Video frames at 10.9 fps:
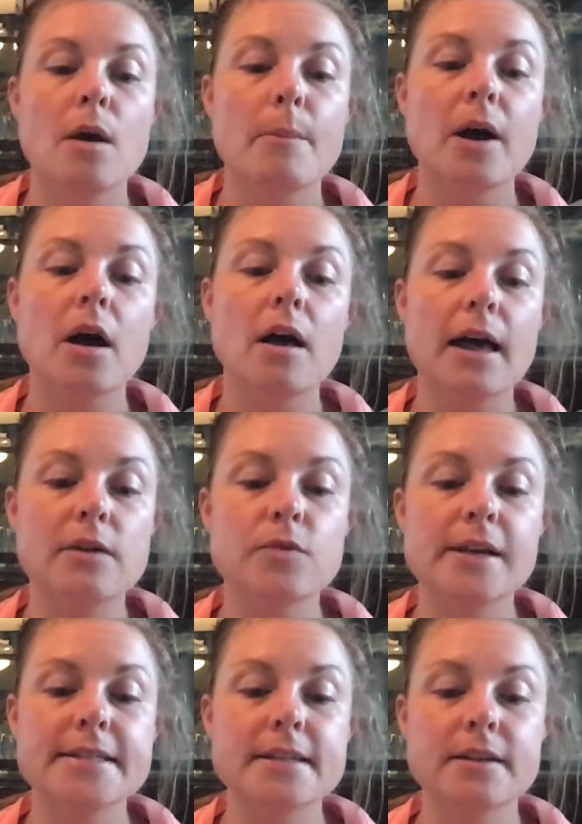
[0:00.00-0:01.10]
Paul had
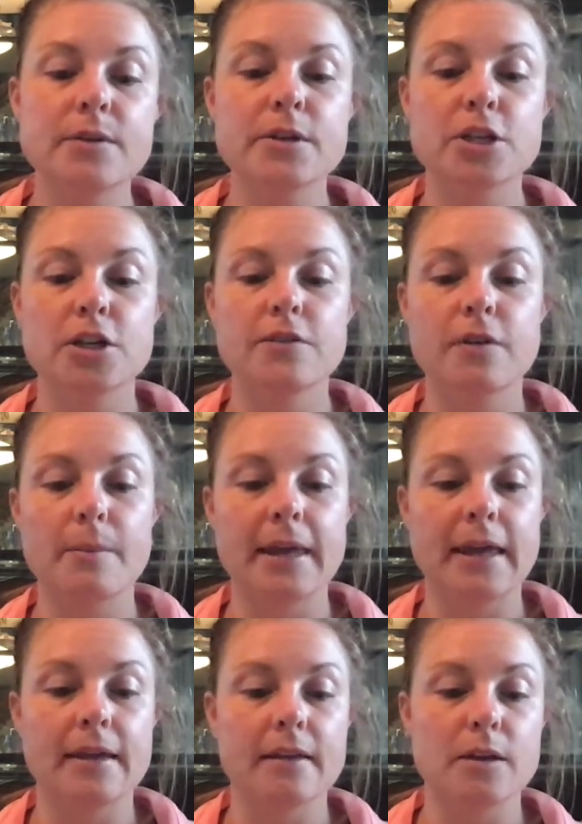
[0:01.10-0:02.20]
recently returned from
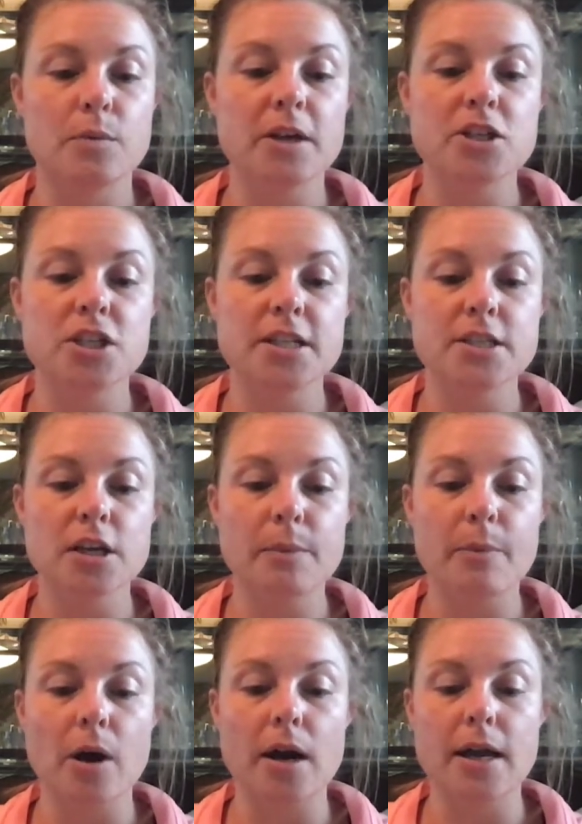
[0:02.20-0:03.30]
England, where she took
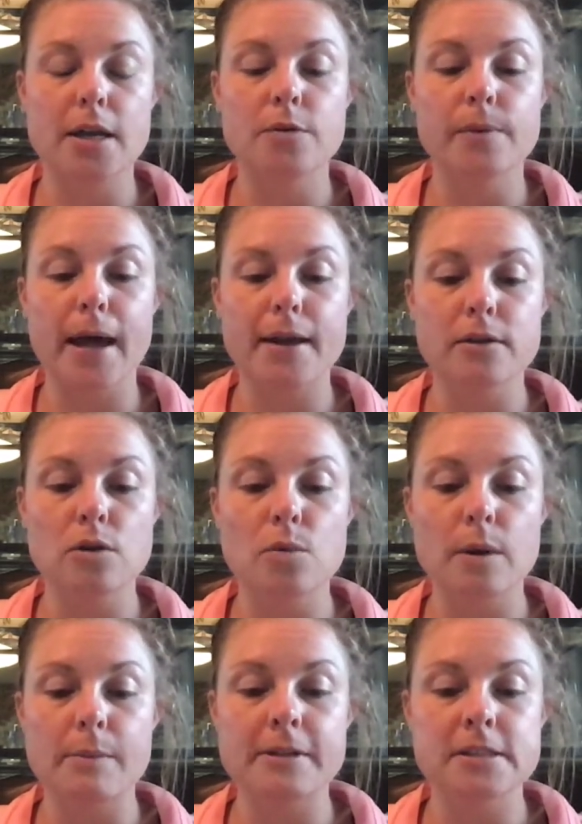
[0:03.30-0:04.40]
part in a radical
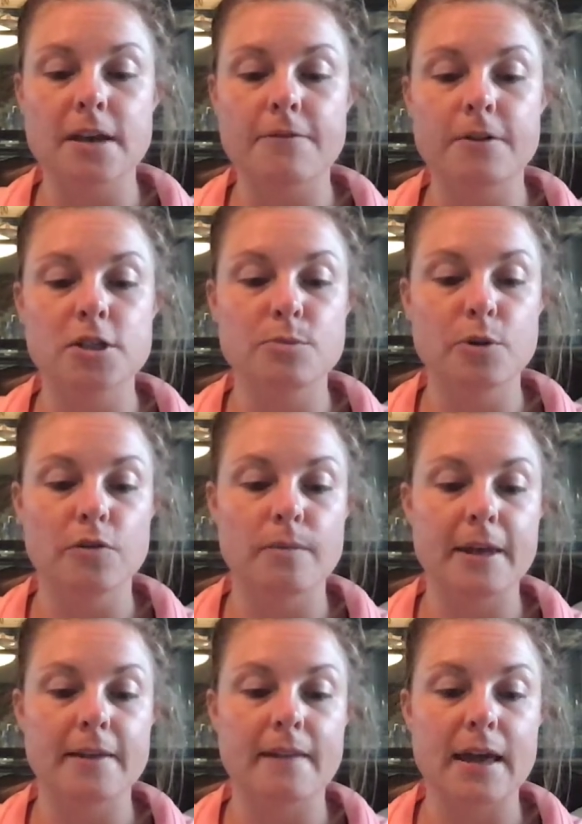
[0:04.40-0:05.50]
woman suffrage
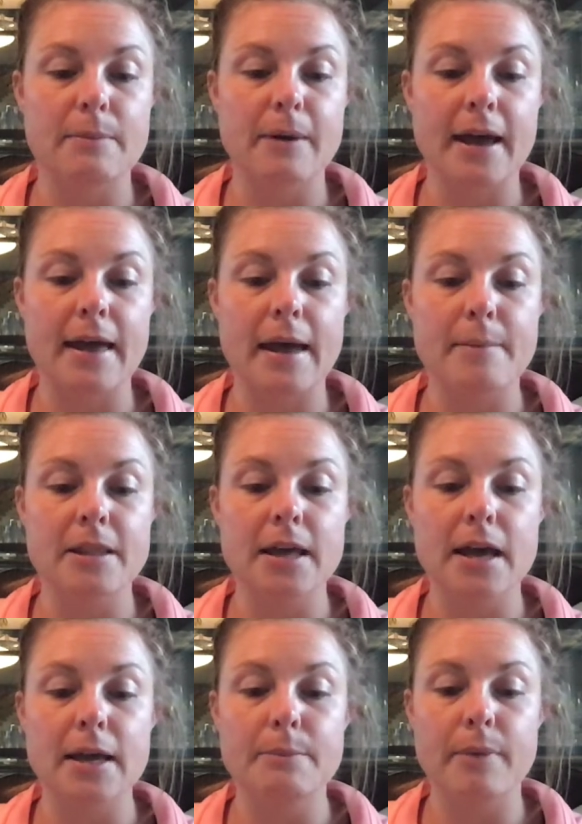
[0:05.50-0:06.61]
movement led by
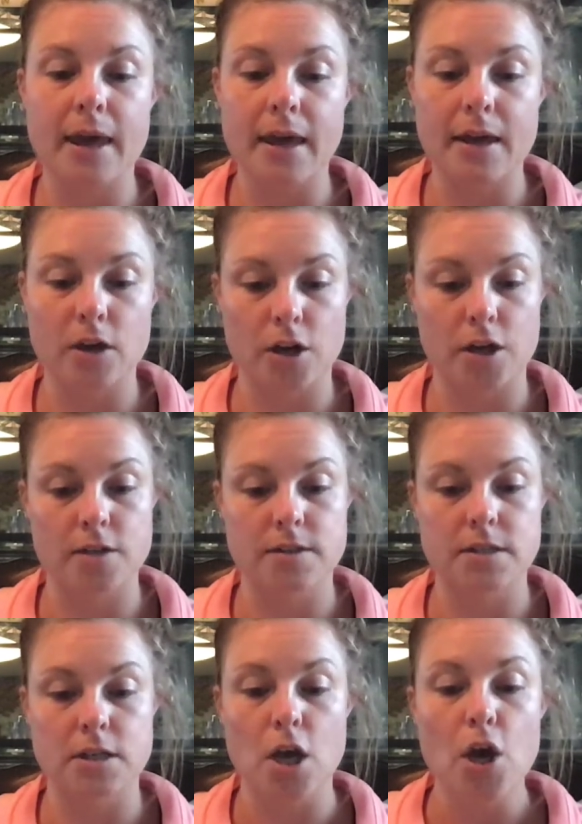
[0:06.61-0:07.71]
Emmeline Pankhurst,